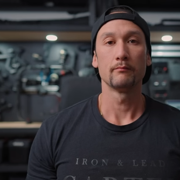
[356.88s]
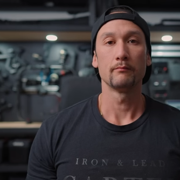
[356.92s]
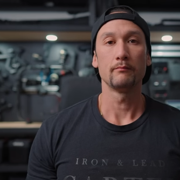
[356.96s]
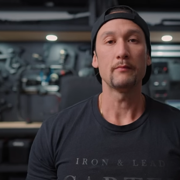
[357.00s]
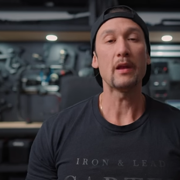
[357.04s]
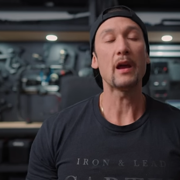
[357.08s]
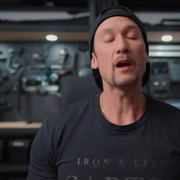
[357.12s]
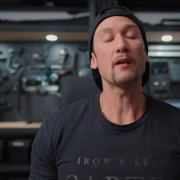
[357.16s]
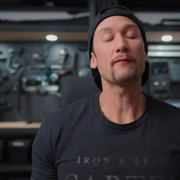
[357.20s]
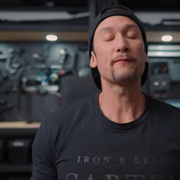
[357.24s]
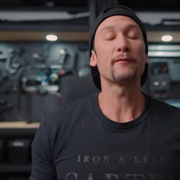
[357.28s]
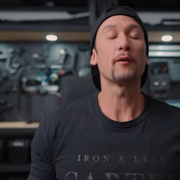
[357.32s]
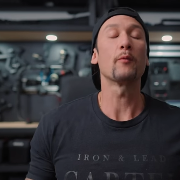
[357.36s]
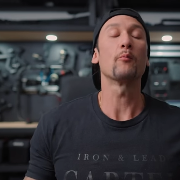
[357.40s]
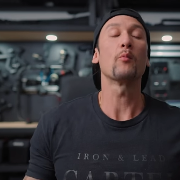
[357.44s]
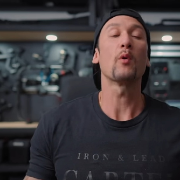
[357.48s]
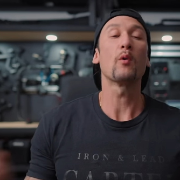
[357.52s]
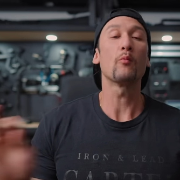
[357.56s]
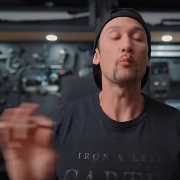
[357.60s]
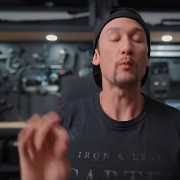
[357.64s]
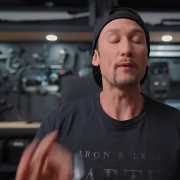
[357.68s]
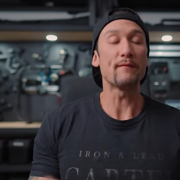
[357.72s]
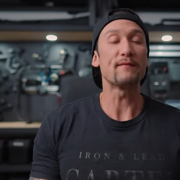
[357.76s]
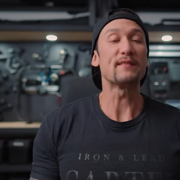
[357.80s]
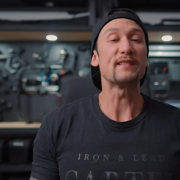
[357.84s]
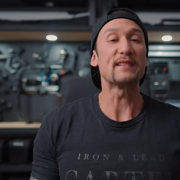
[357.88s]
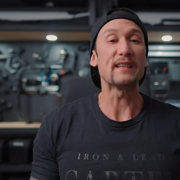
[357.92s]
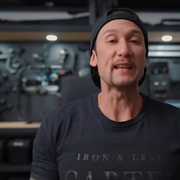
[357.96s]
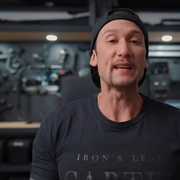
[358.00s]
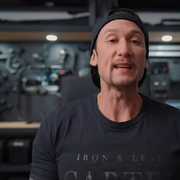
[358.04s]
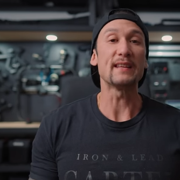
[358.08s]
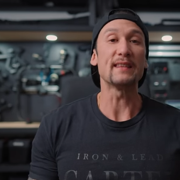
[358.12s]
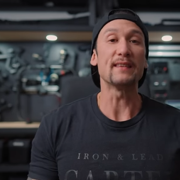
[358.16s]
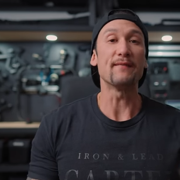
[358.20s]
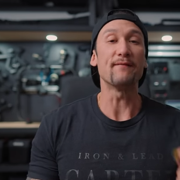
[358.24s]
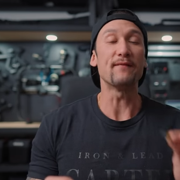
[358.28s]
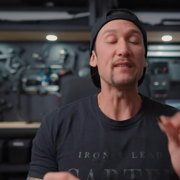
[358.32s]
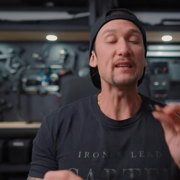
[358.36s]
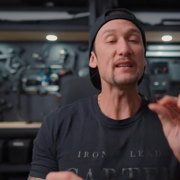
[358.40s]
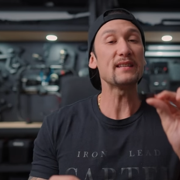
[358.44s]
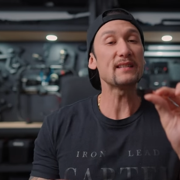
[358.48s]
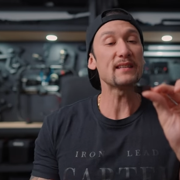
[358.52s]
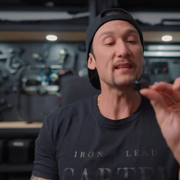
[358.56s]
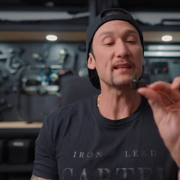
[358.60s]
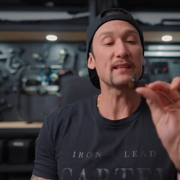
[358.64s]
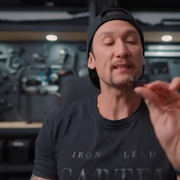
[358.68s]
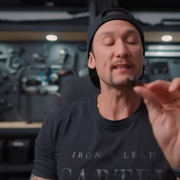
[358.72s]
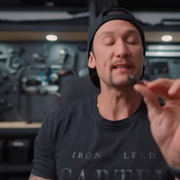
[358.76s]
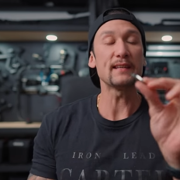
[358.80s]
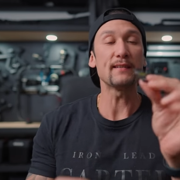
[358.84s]
Now from what we've seen, the
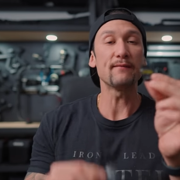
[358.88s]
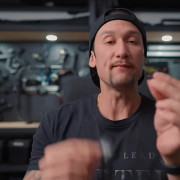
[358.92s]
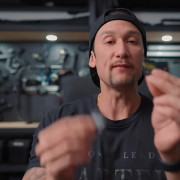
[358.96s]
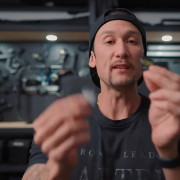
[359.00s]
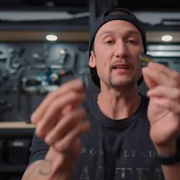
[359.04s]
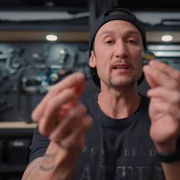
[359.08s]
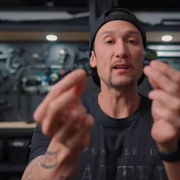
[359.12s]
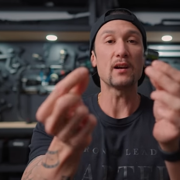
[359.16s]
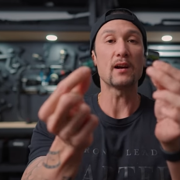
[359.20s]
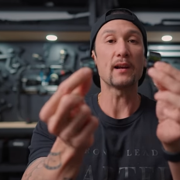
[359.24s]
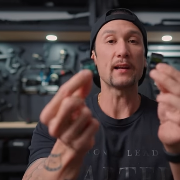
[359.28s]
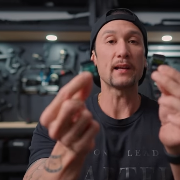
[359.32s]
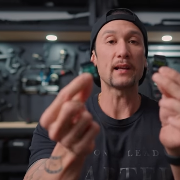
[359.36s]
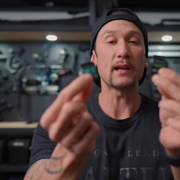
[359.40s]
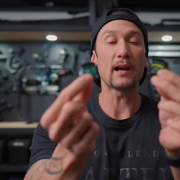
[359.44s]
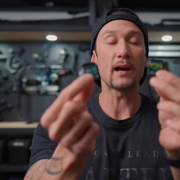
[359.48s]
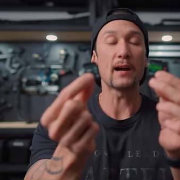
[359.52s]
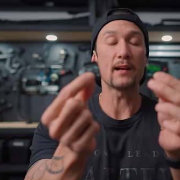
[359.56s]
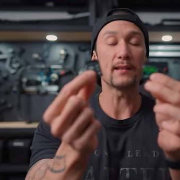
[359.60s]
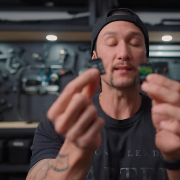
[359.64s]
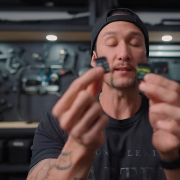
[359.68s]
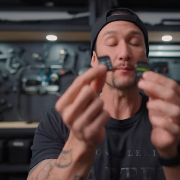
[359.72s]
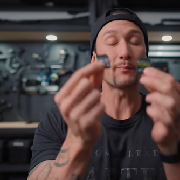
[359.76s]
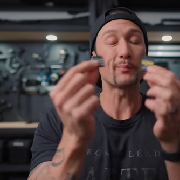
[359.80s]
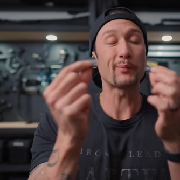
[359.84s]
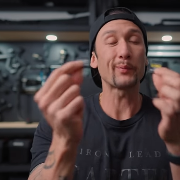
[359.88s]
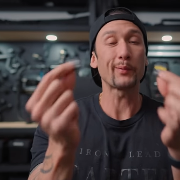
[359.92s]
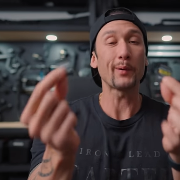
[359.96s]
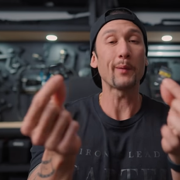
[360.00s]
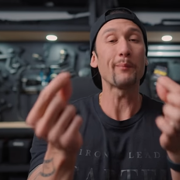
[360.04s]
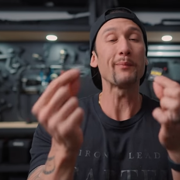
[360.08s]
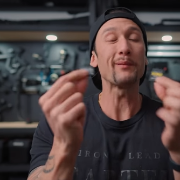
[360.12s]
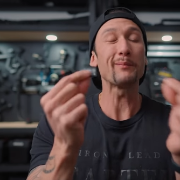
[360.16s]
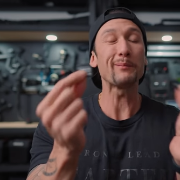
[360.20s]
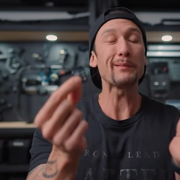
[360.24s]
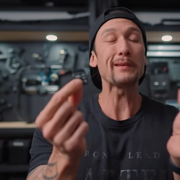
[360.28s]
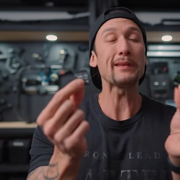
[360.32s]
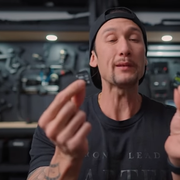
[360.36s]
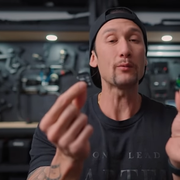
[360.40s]
V60 and V90 cards are probably